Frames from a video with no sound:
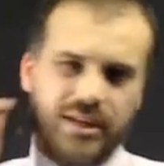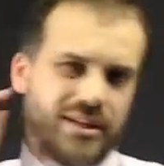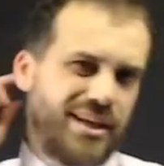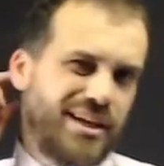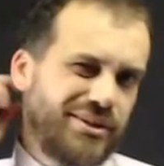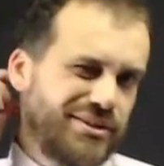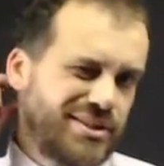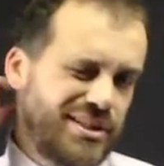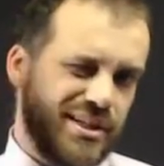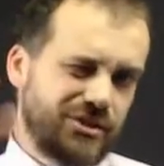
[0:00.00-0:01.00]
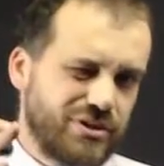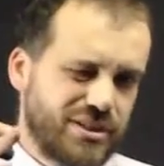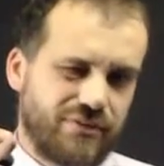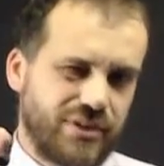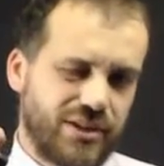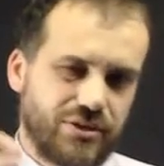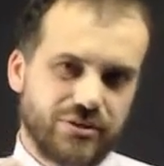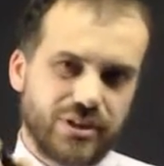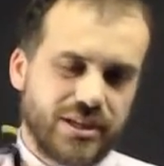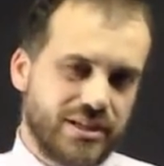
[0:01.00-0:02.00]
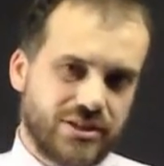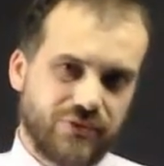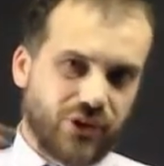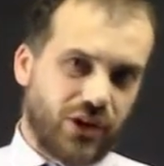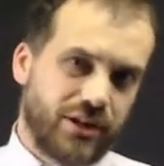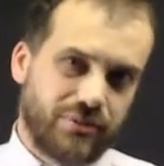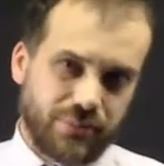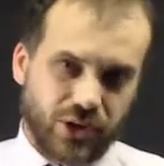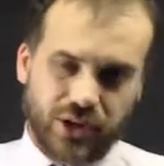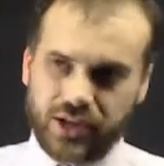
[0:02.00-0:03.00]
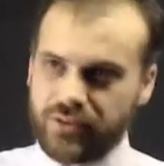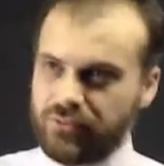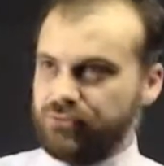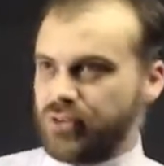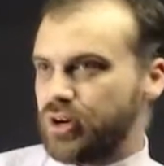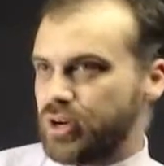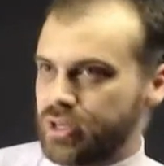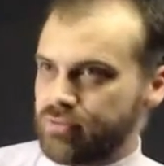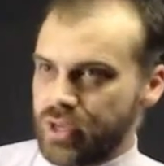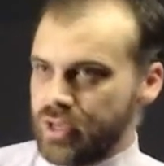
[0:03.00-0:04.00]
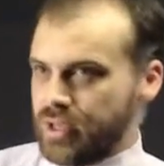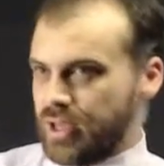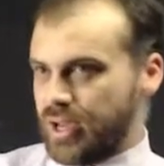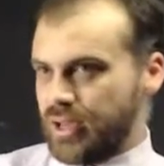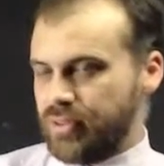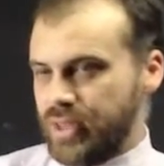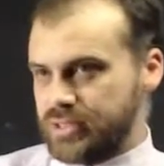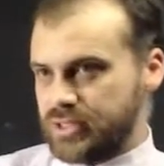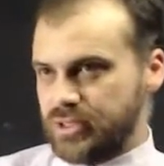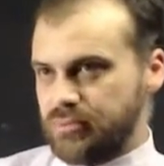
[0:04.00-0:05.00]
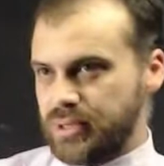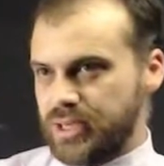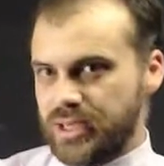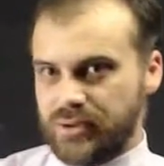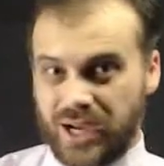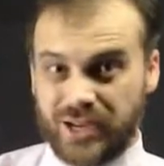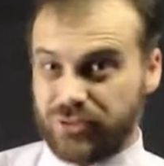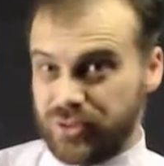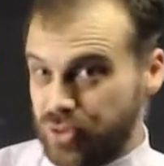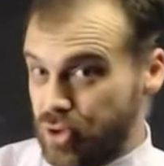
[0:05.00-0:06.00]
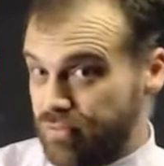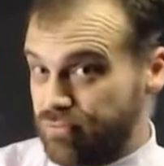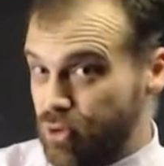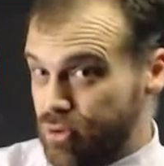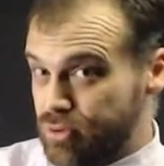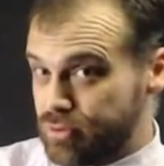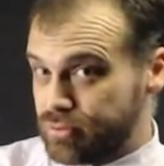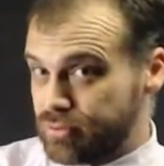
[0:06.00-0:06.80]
Now, six hundred seventy degrees divided by five, uh, that's going to be one hundred thirty-four.